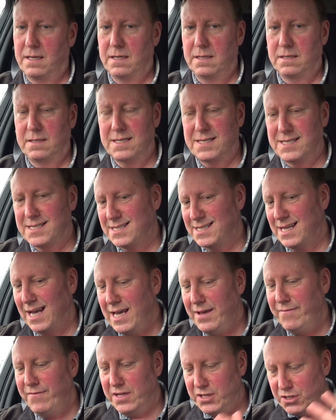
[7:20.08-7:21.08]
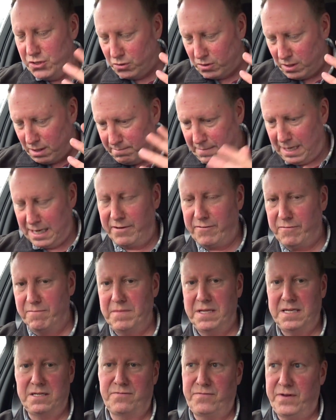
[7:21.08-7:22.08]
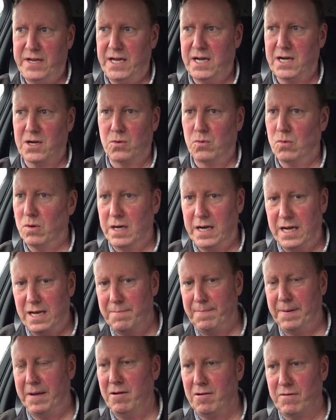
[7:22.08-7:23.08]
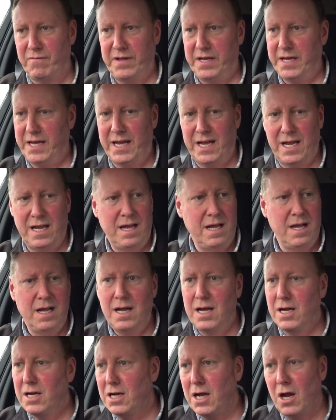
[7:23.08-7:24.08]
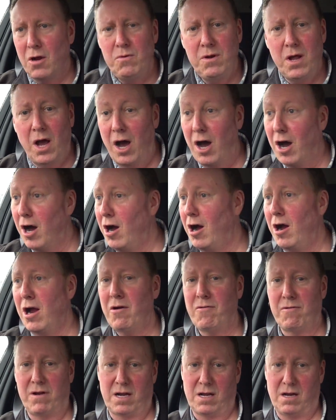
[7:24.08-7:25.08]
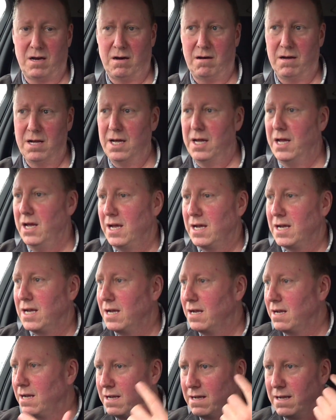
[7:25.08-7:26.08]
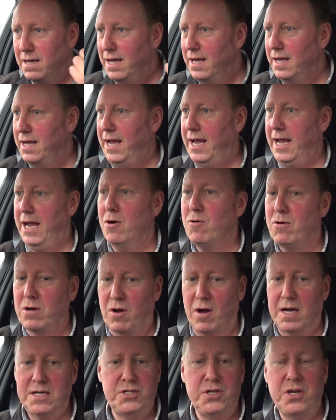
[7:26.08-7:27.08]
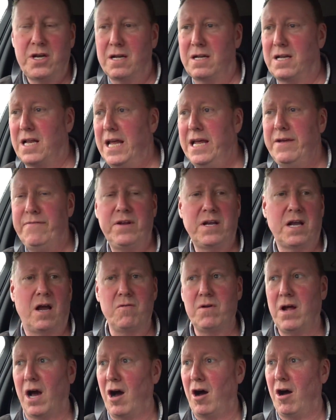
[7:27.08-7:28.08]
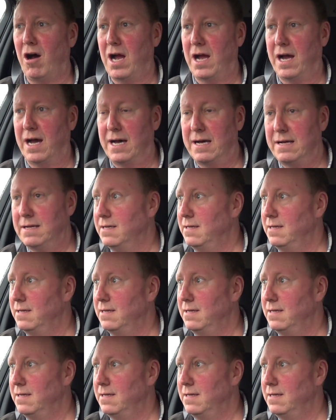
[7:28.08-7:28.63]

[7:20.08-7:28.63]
the savings you're going to make from this vehicle in a period of a year, go and hire a car. Hell, guys, you could even go and hire